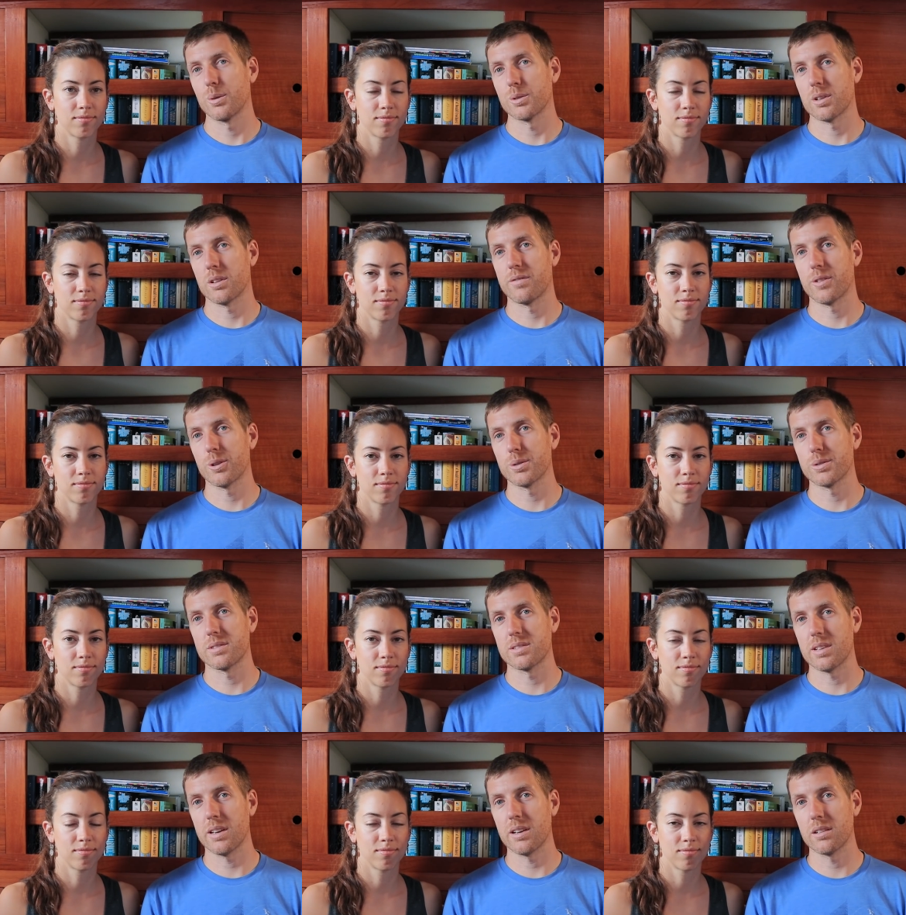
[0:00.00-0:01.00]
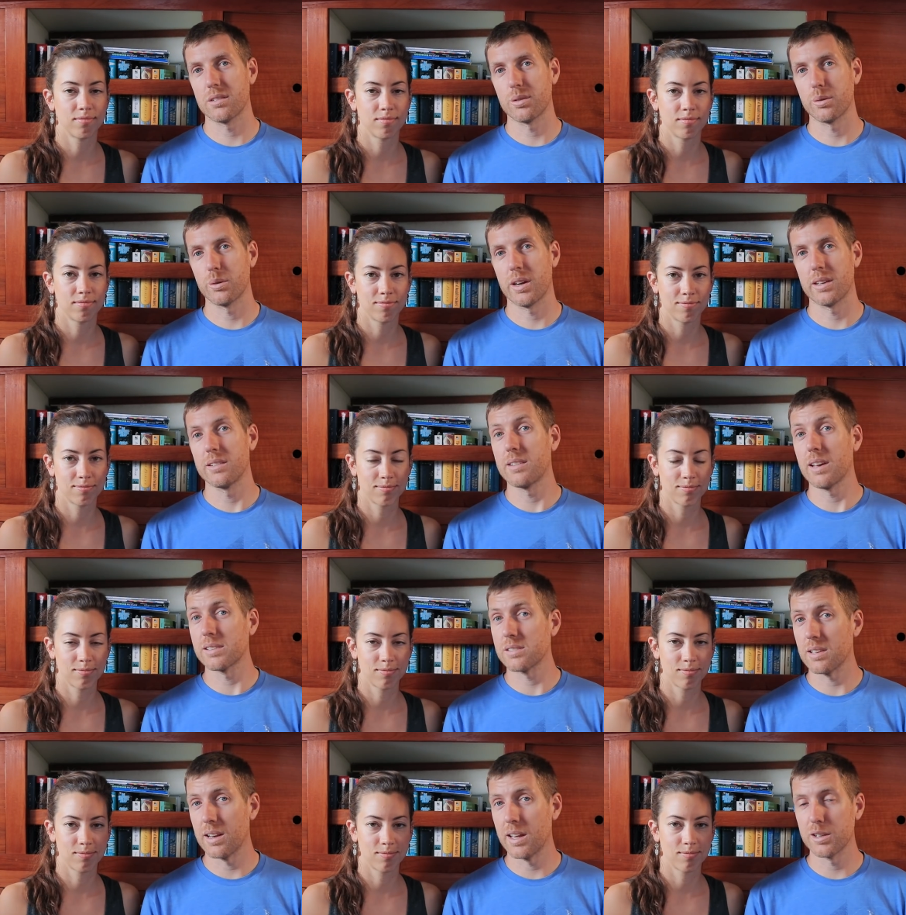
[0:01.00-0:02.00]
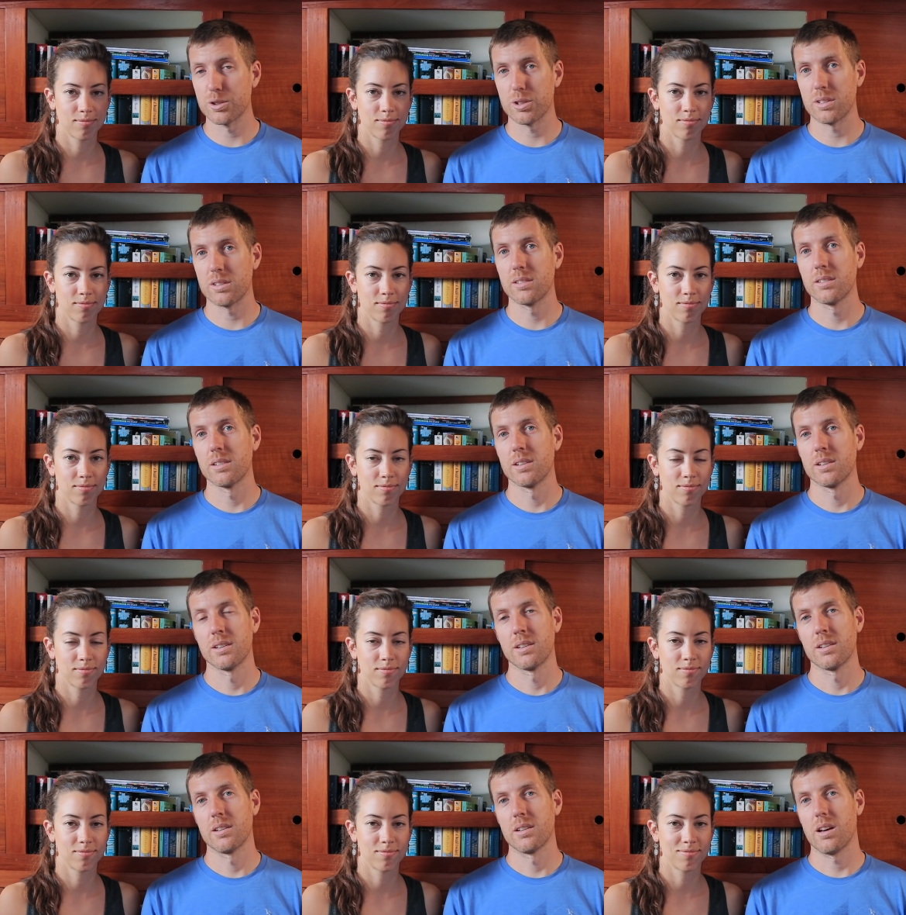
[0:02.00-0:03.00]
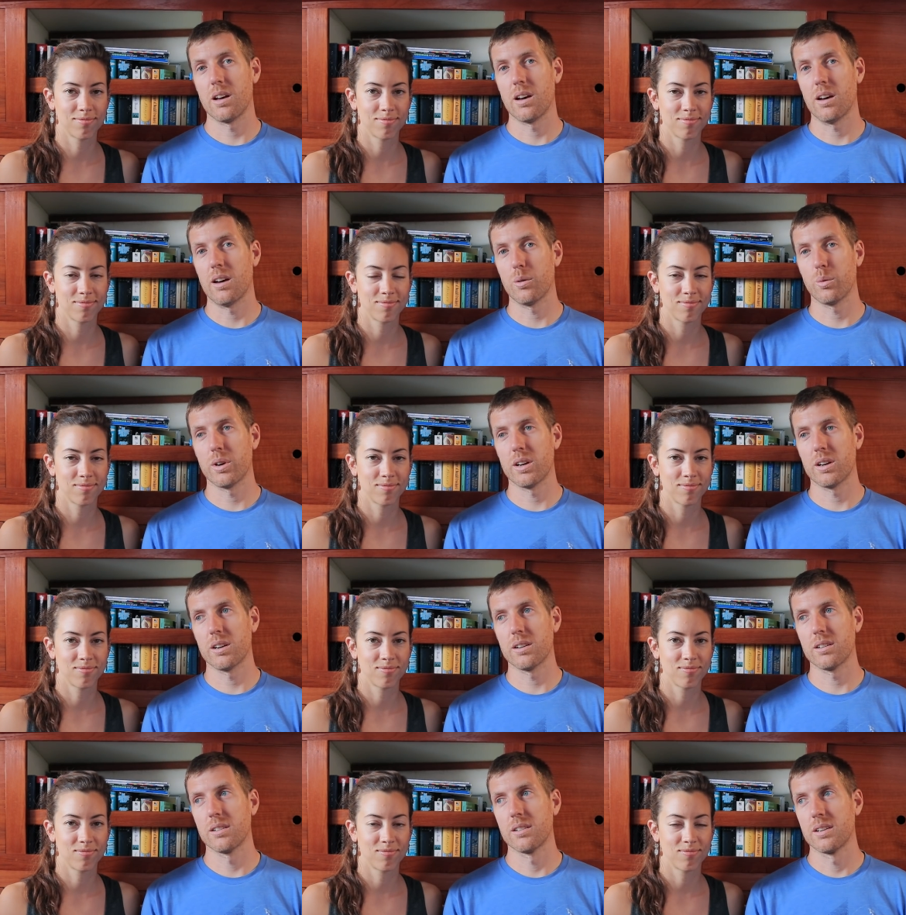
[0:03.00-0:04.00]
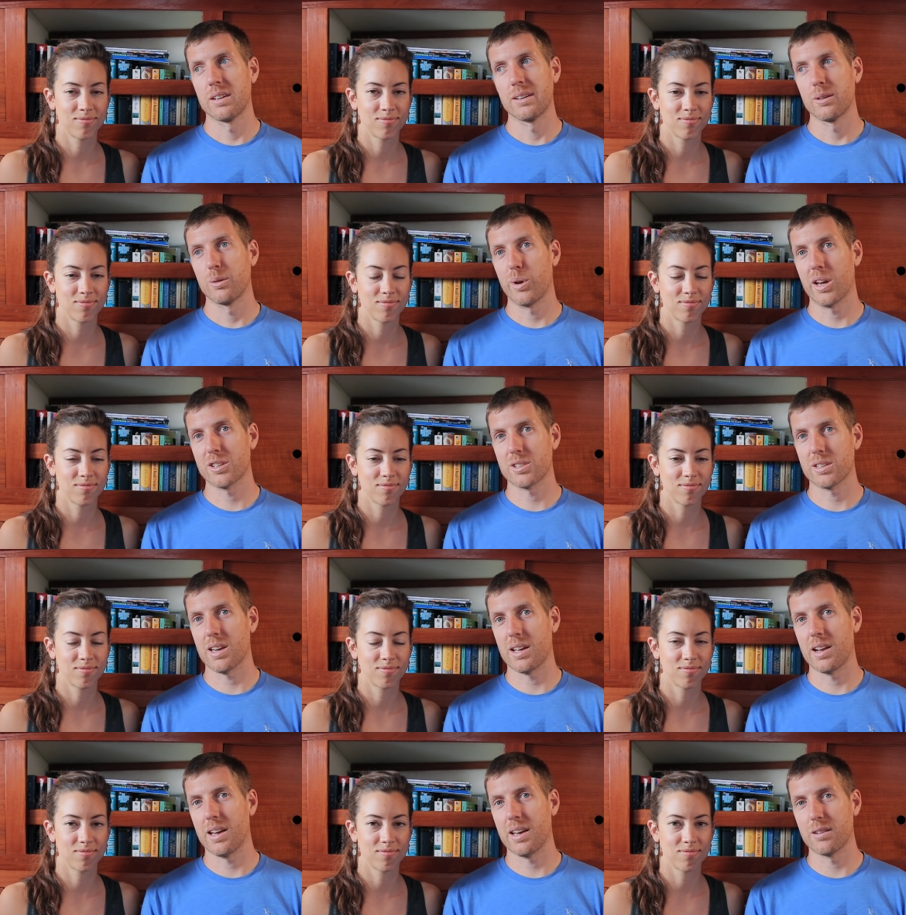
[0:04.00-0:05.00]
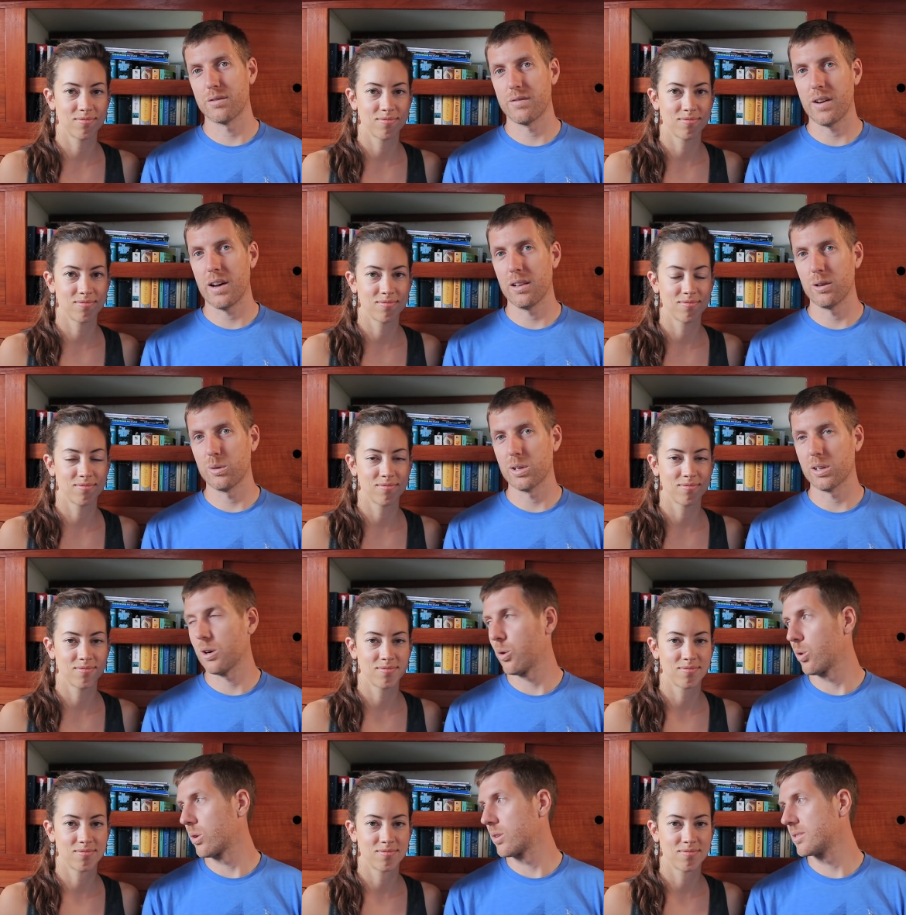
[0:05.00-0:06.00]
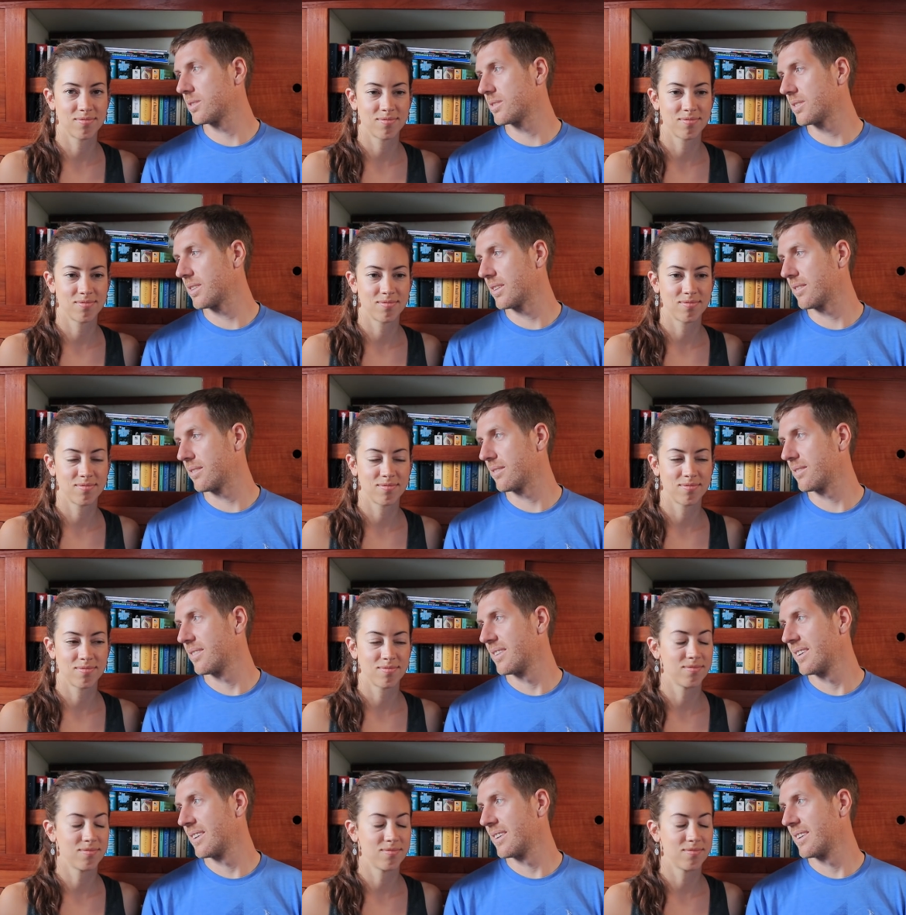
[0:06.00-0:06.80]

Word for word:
Speaker 1: It was our first sail to a destination uh, where we actually kind of had to follow a course and